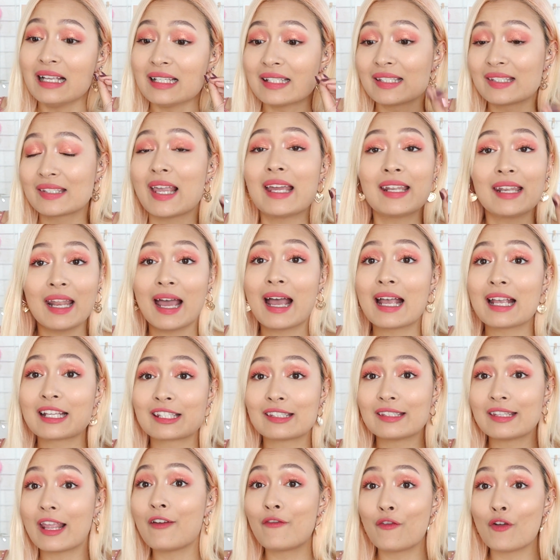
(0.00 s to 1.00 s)
Sana
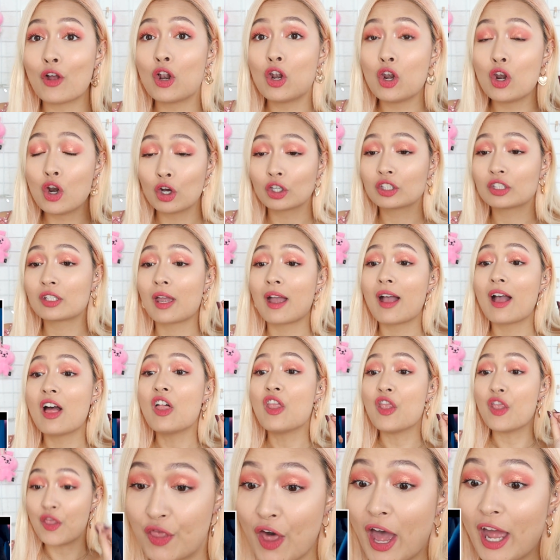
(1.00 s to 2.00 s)
has never looked
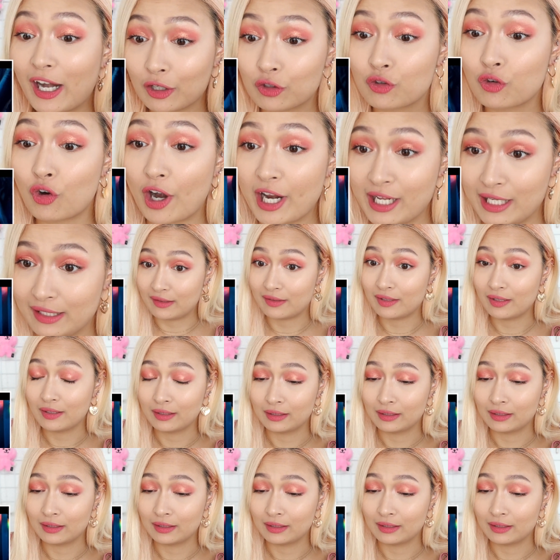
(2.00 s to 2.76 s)
that great.